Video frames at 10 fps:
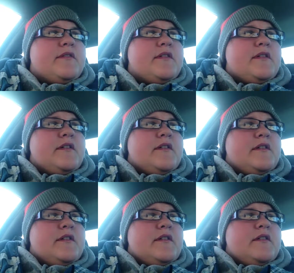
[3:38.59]

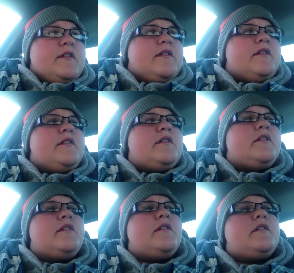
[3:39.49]

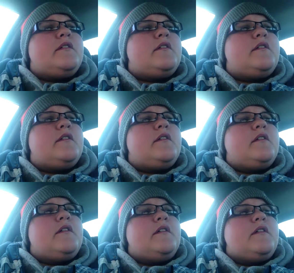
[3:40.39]

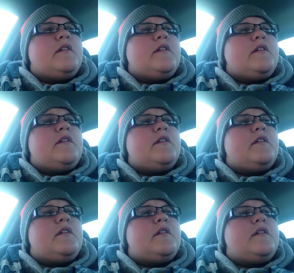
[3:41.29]

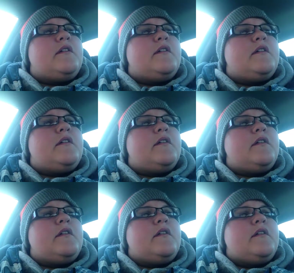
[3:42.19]

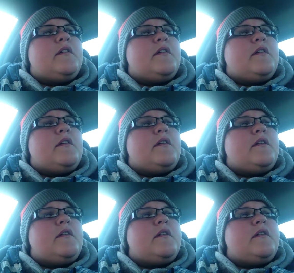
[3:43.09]

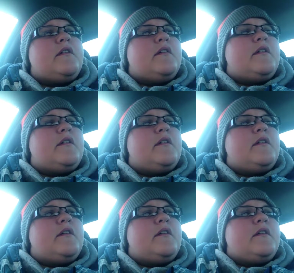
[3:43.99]

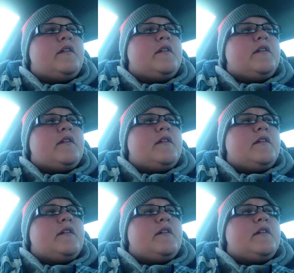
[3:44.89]
[no speech]